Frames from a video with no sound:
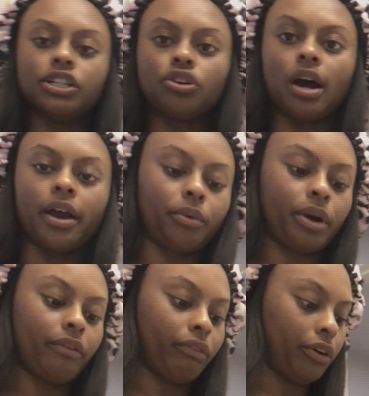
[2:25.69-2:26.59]
it dry or
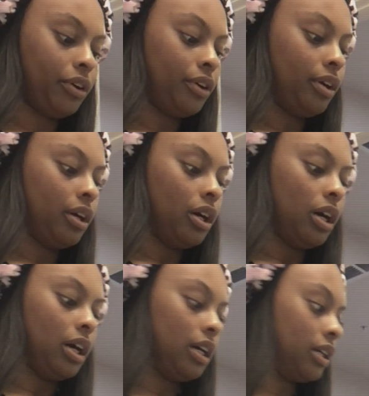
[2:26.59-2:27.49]
whatever.
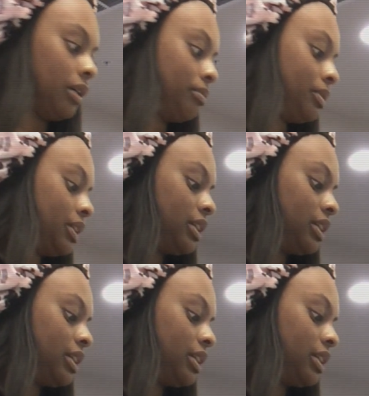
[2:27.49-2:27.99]
Um,